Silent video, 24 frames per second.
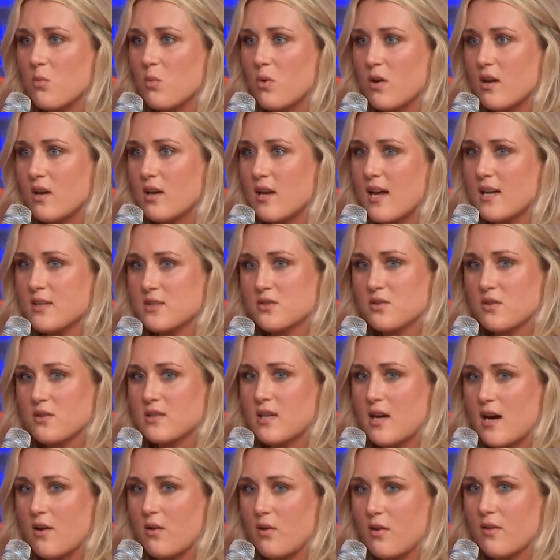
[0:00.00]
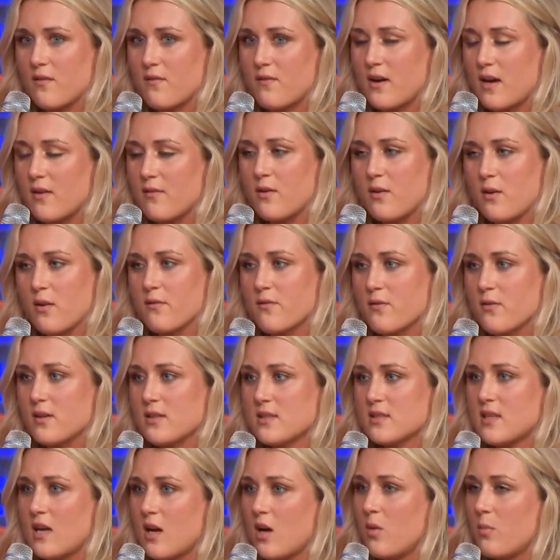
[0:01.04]
won a national title in the 500
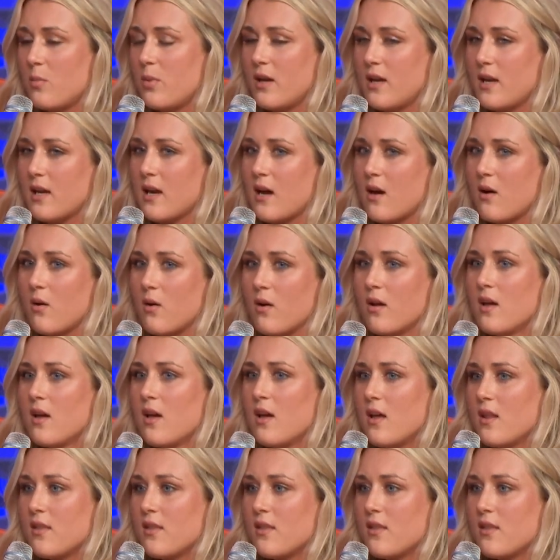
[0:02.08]
freestyle, beating out